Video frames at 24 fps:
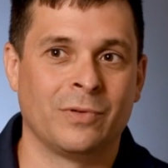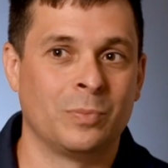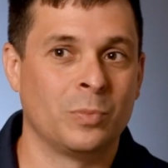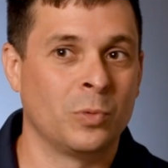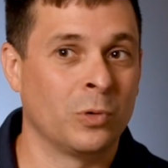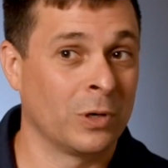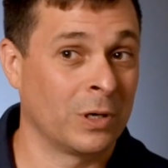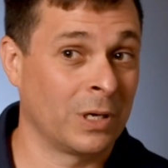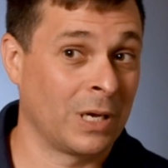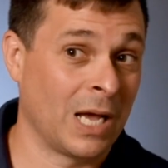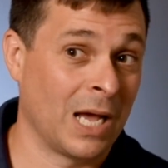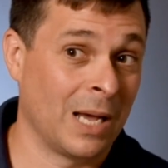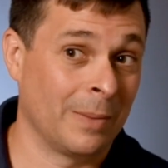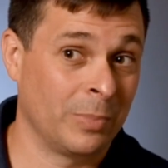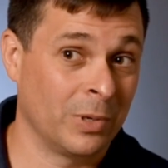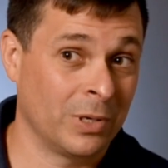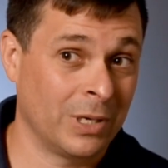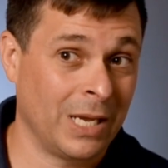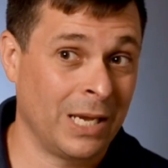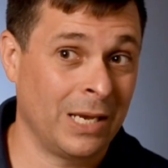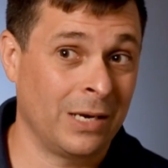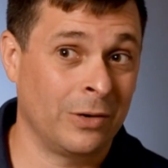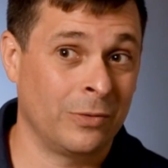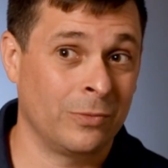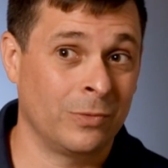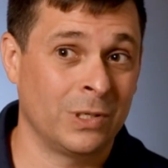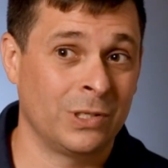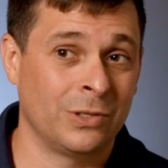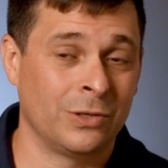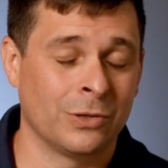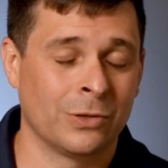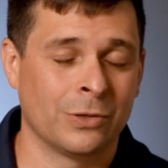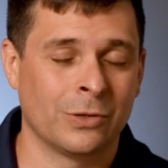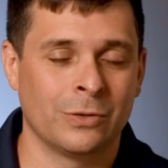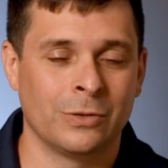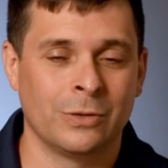a more complicated
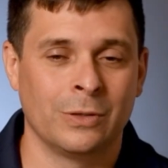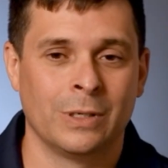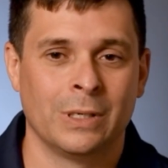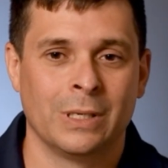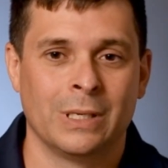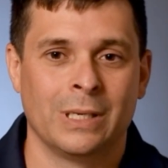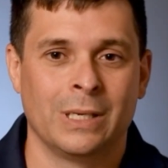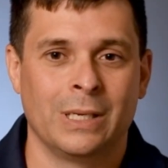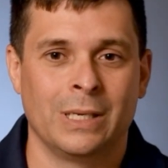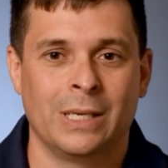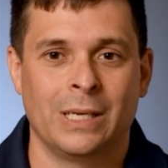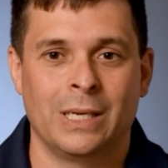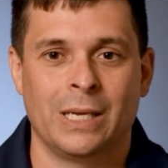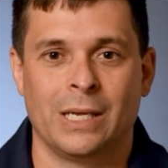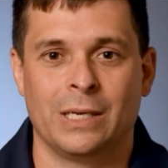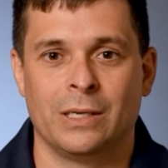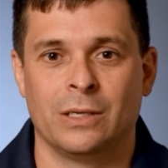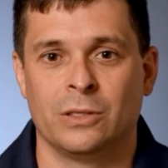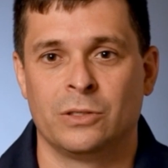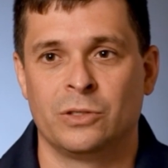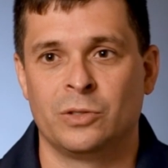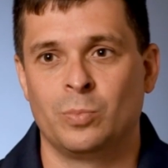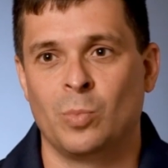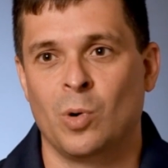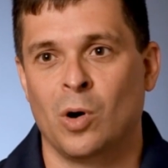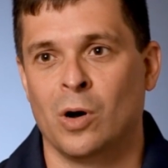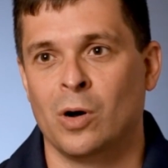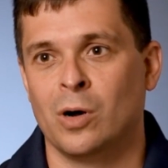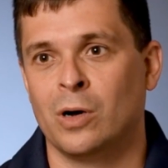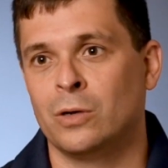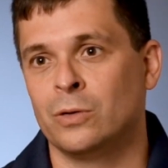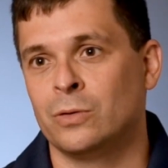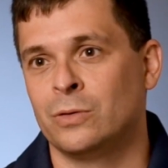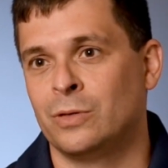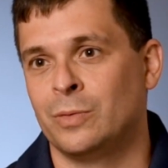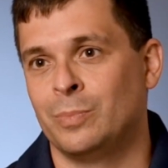return, and the
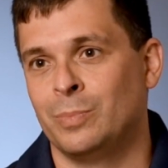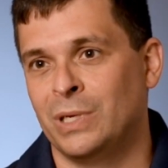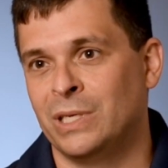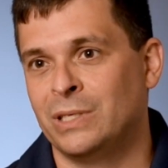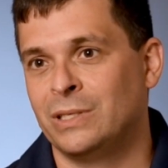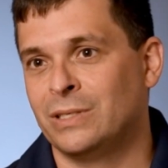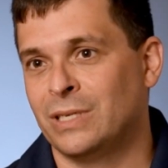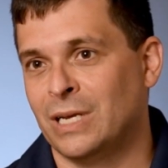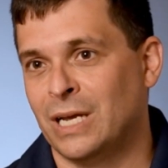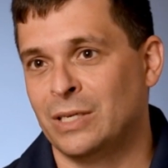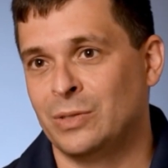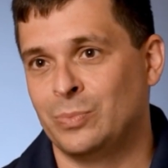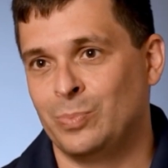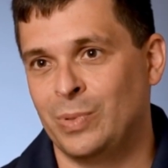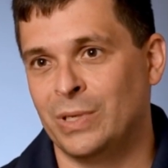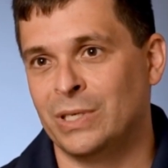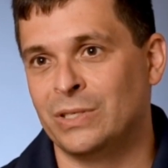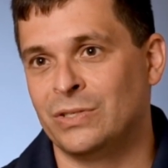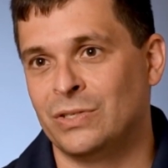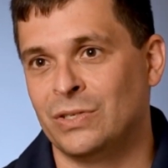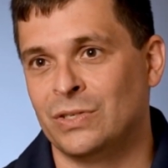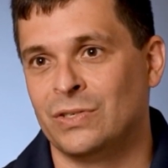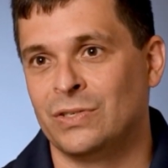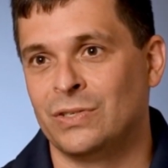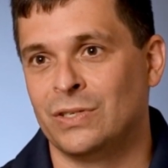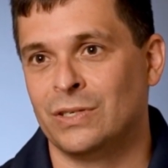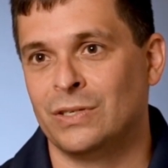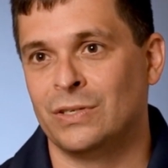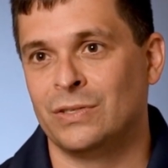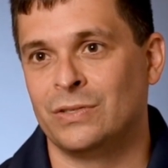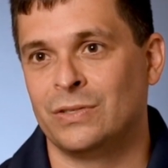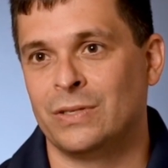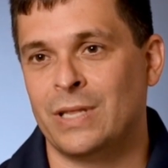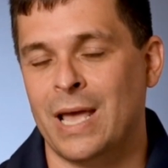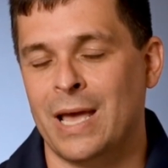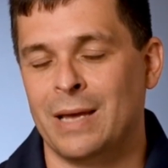small to mid-sized
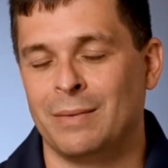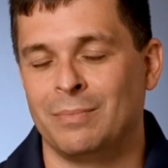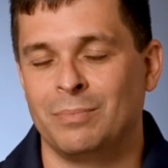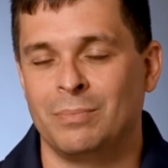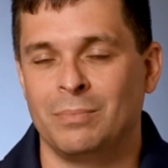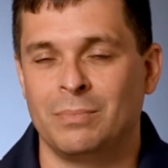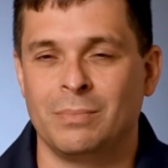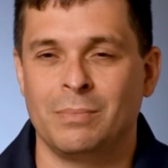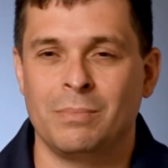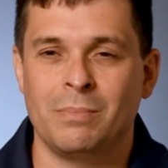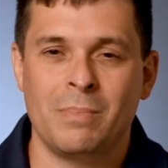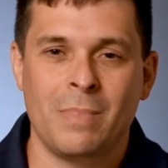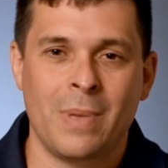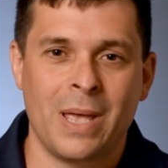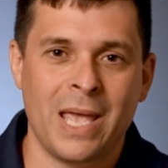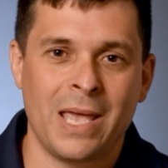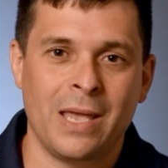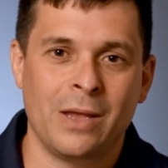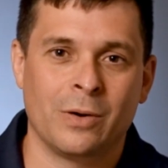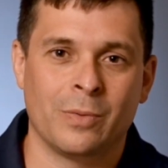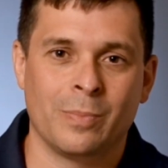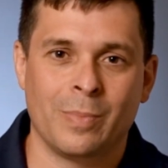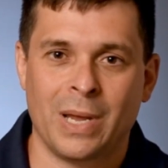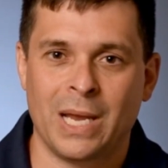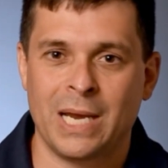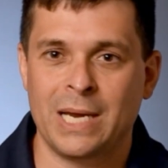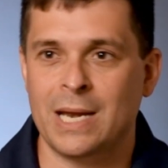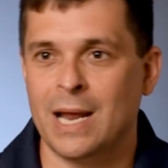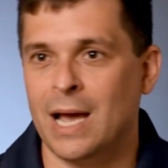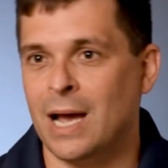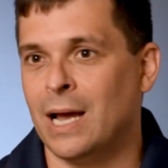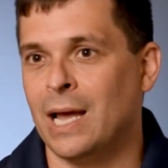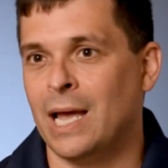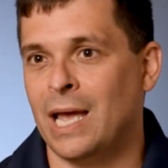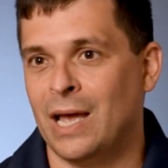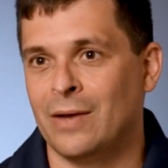businesses that may or may
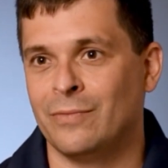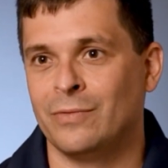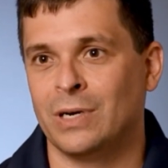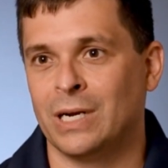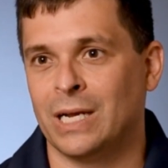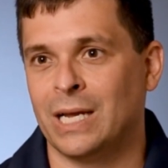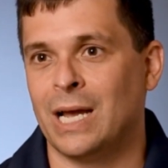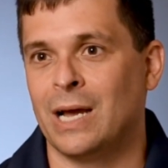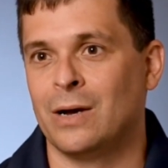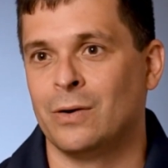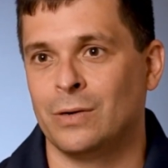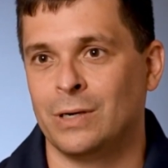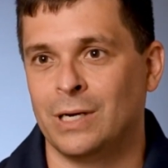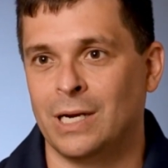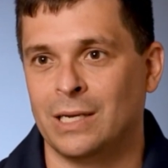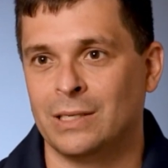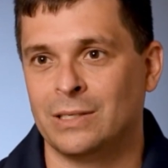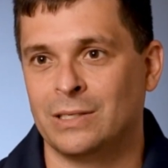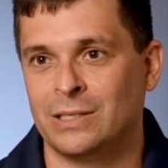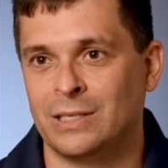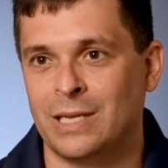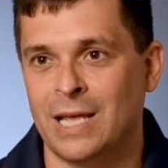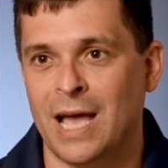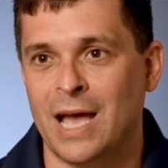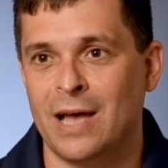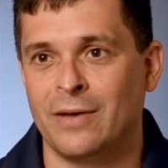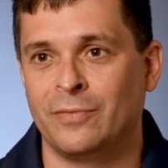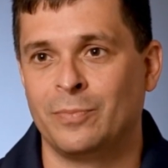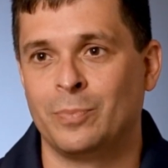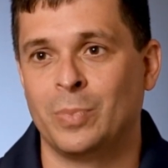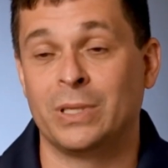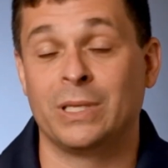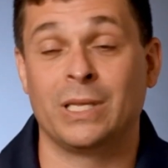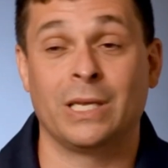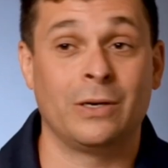not have an accountant on staff, but